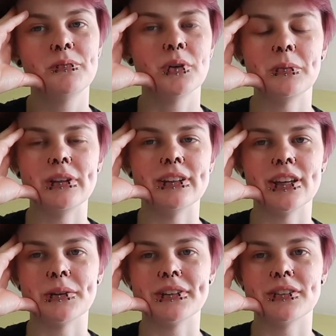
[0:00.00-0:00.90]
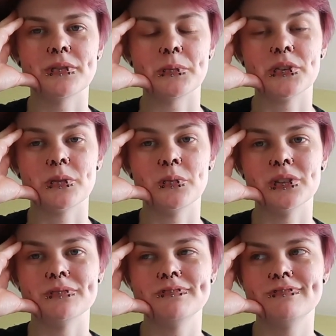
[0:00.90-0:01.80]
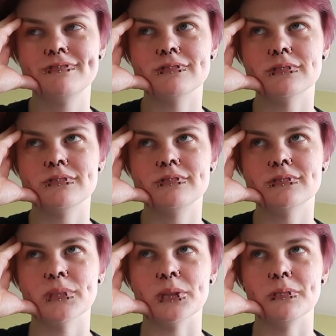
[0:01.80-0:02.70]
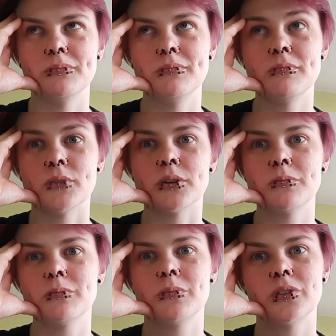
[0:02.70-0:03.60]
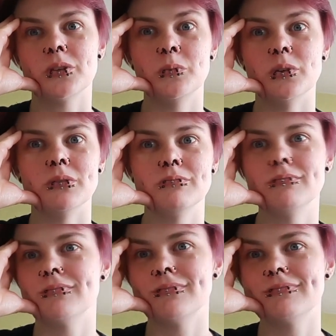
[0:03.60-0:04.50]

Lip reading: probably inherited from someone. Well, not someone,